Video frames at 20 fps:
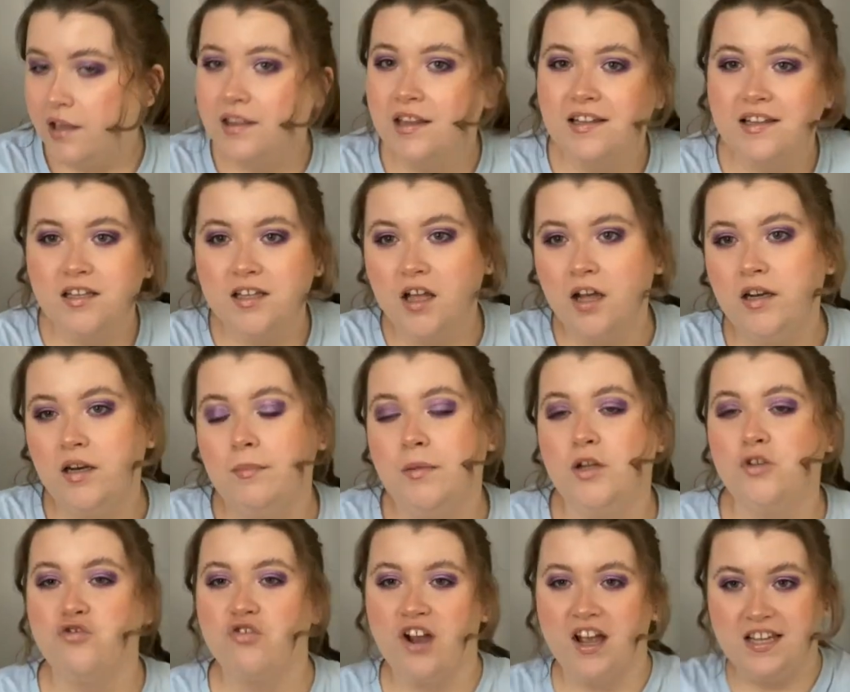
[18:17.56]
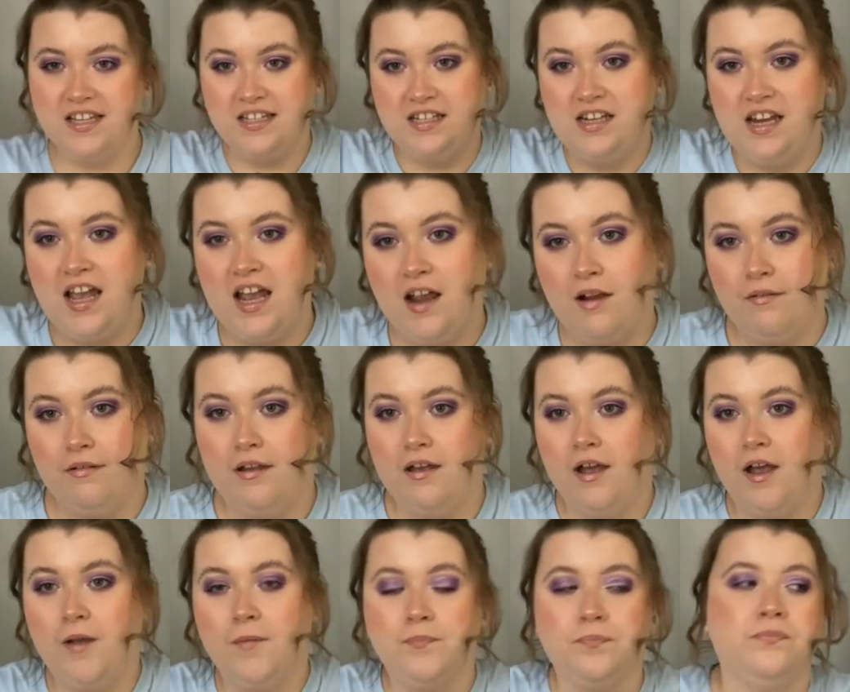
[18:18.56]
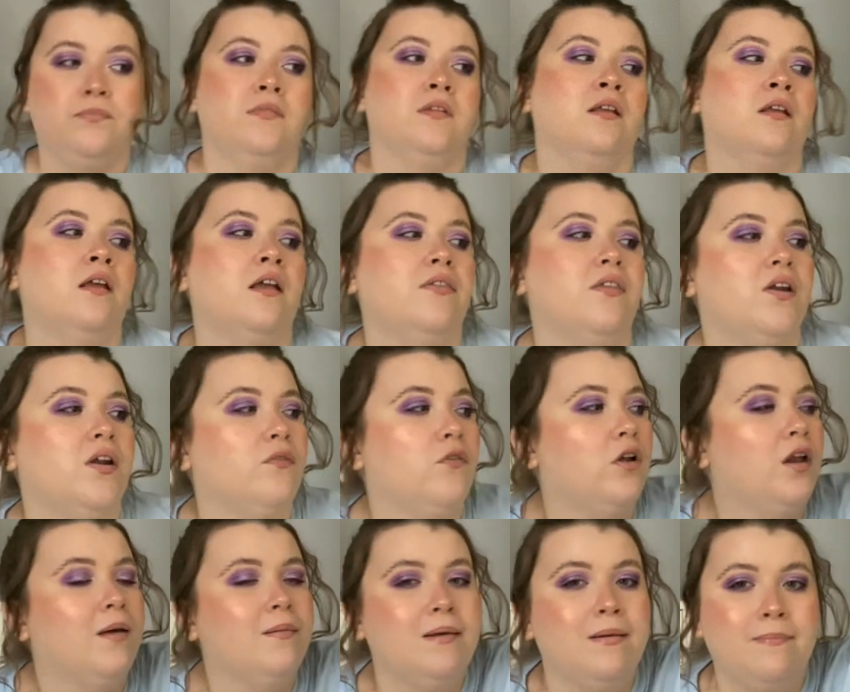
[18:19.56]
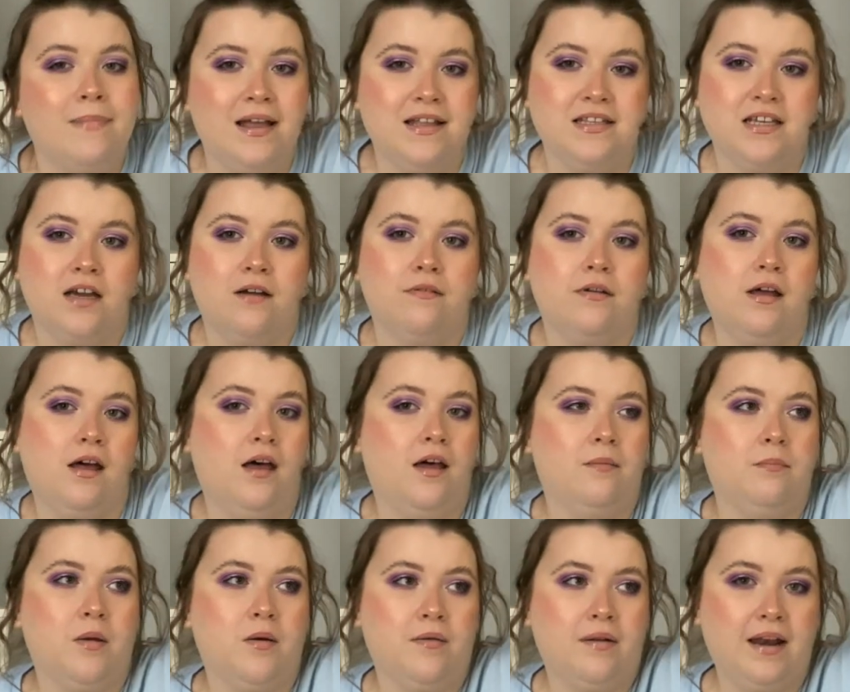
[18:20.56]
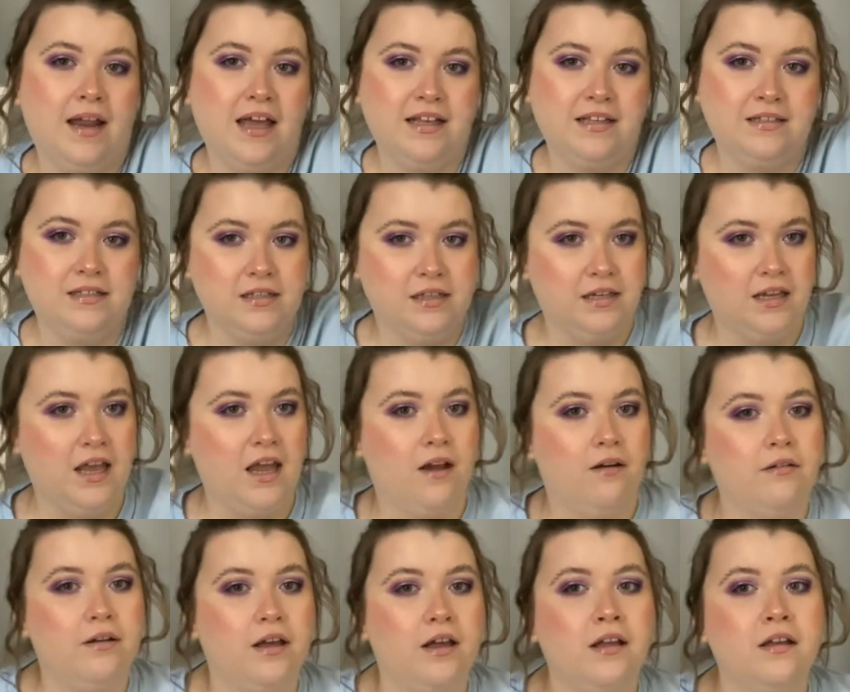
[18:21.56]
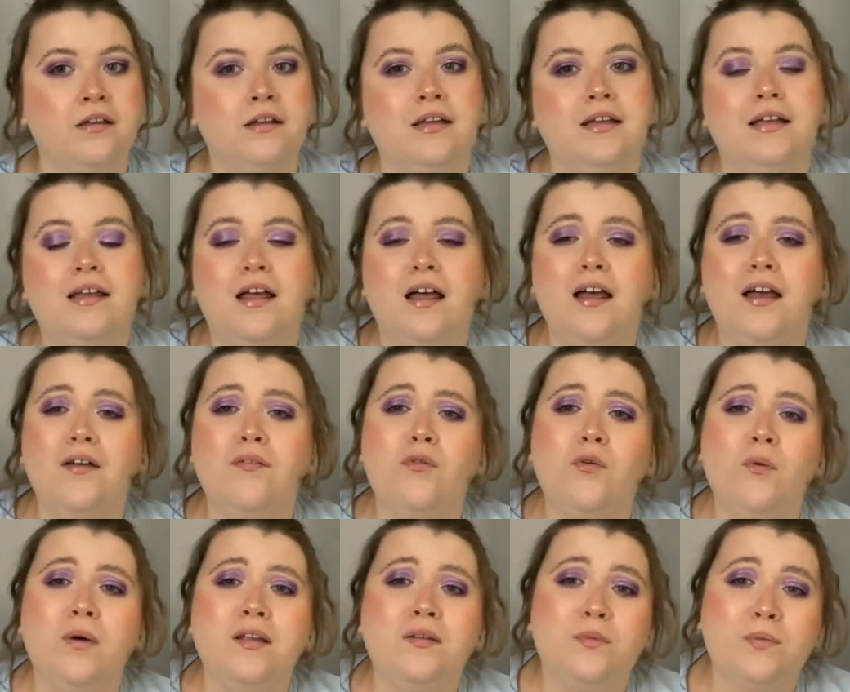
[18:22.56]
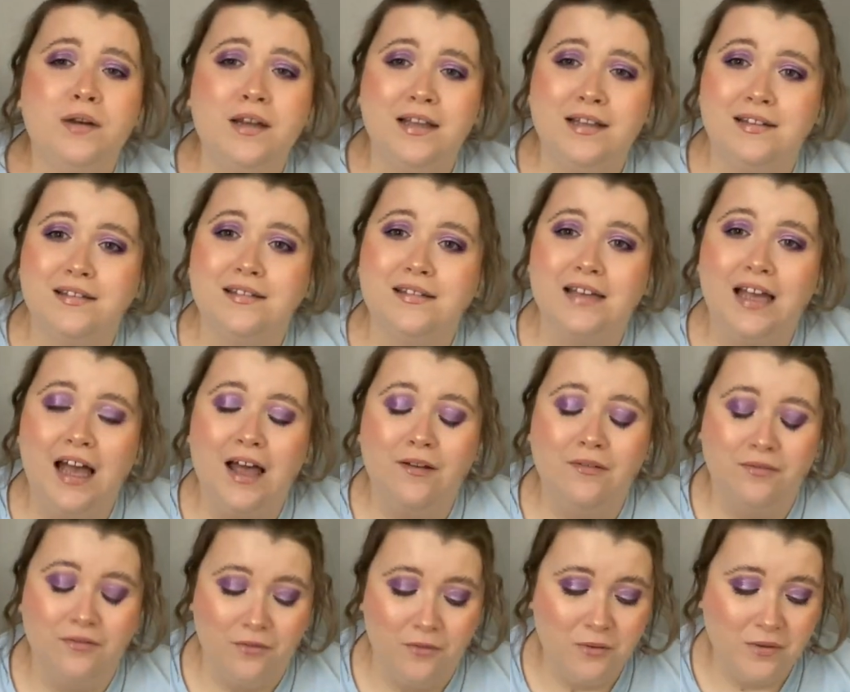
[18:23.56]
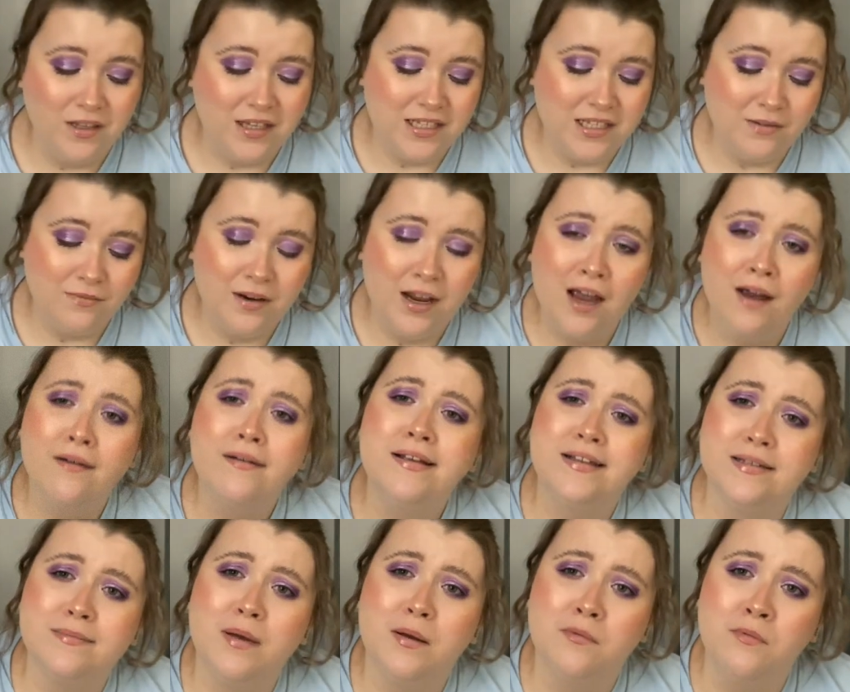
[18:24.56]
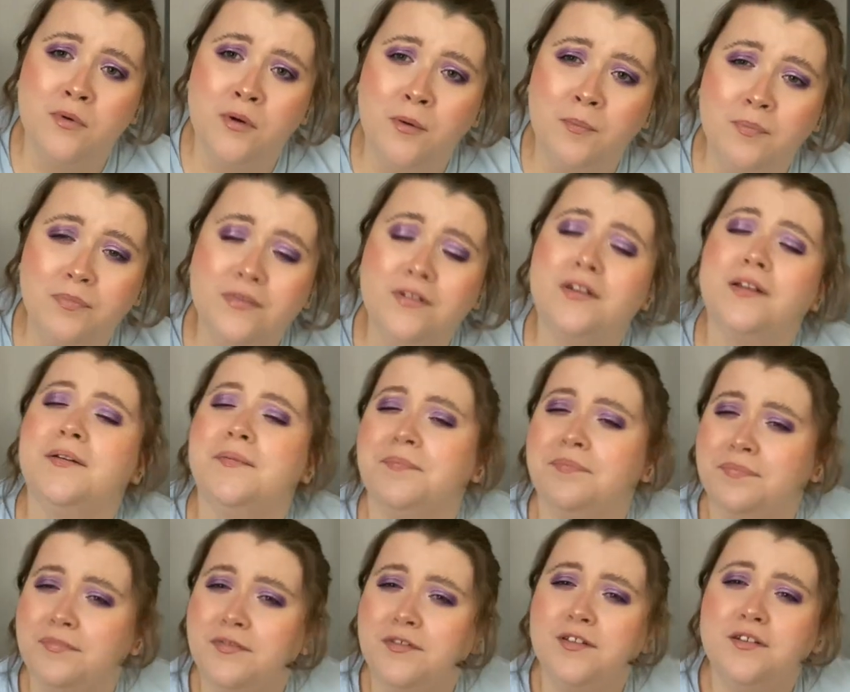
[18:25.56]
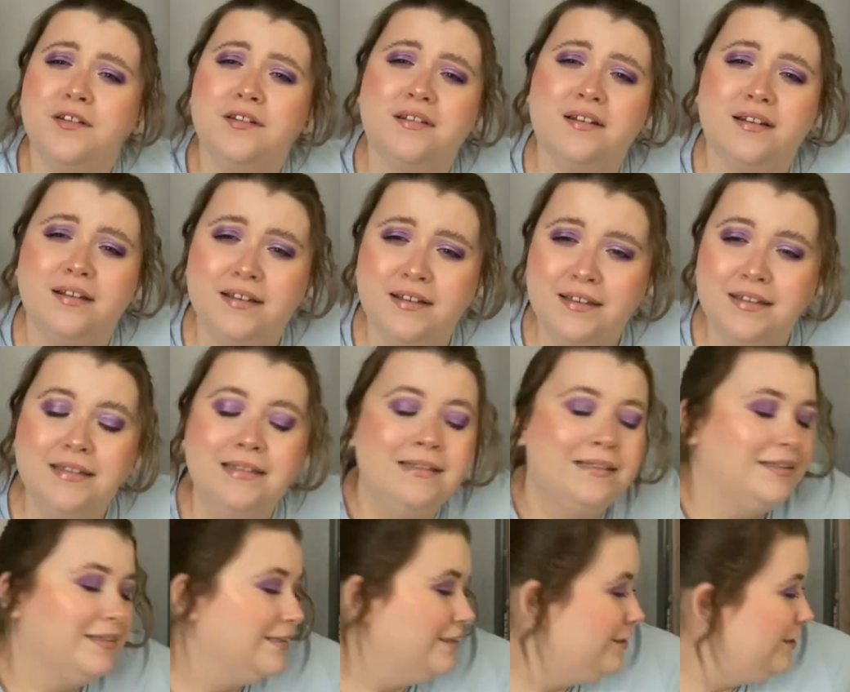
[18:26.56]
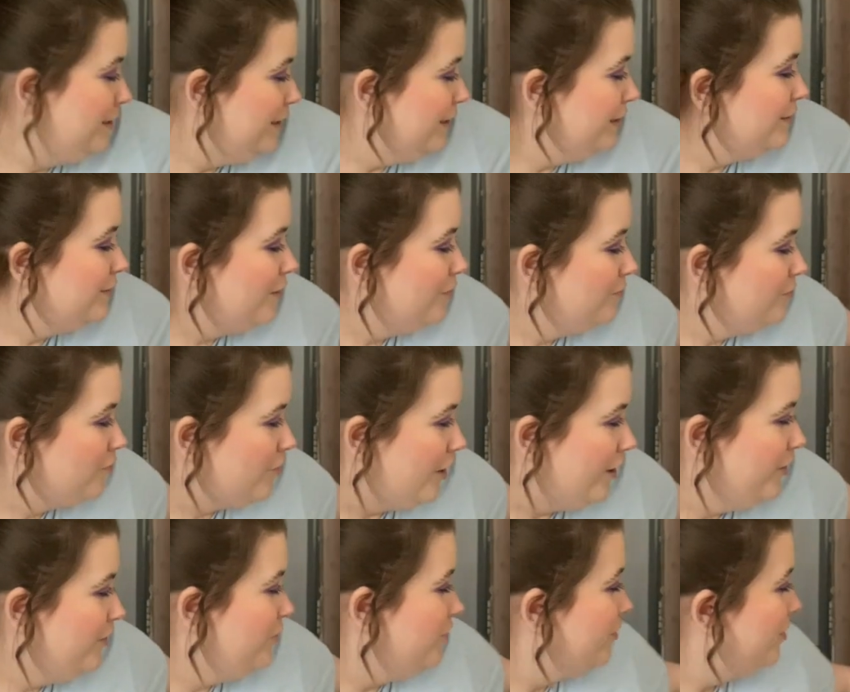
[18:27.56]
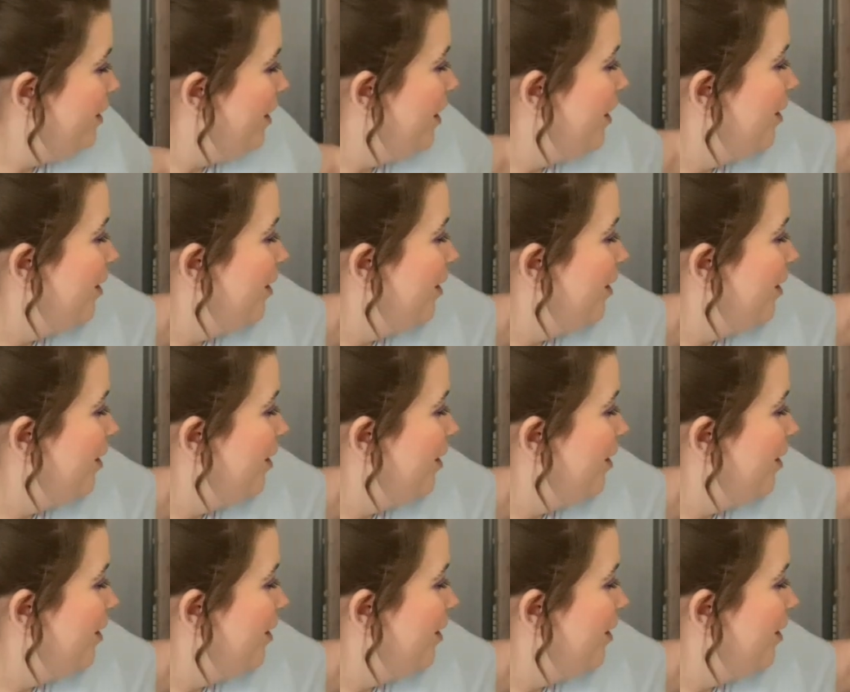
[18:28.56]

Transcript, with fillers: this is kind of my dressing area, then I've got like my bed area, my relaxing area. I've always wanted to have all these different areas in my room, so just don't judge.